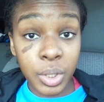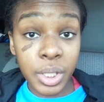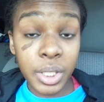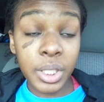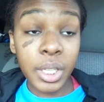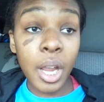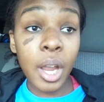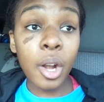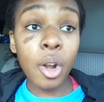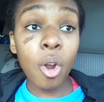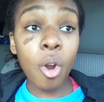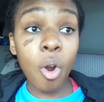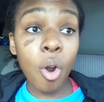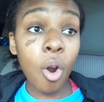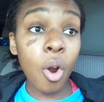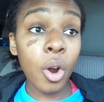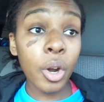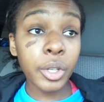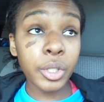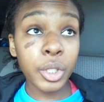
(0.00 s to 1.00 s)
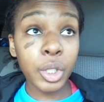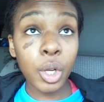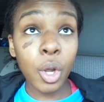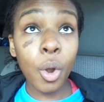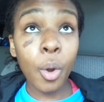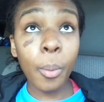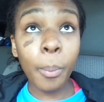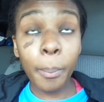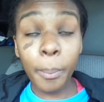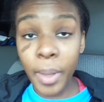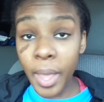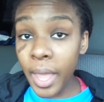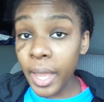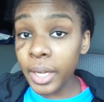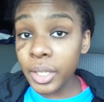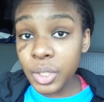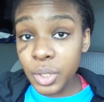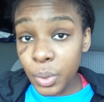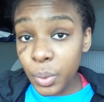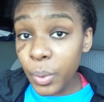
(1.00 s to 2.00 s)
it's kind of hard to go
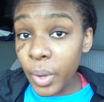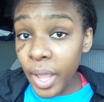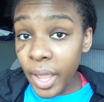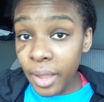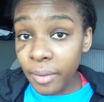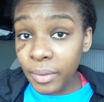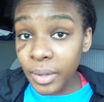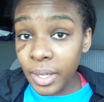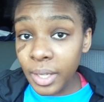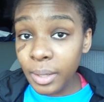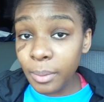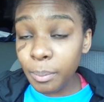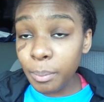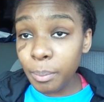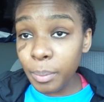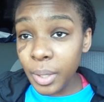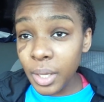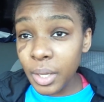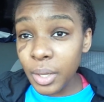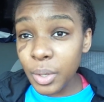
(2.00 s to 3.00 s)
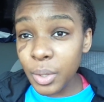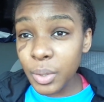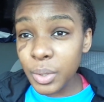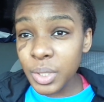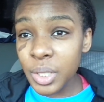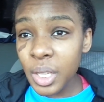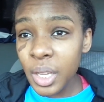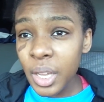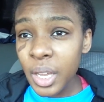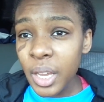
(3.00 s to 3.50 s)
back to having bills.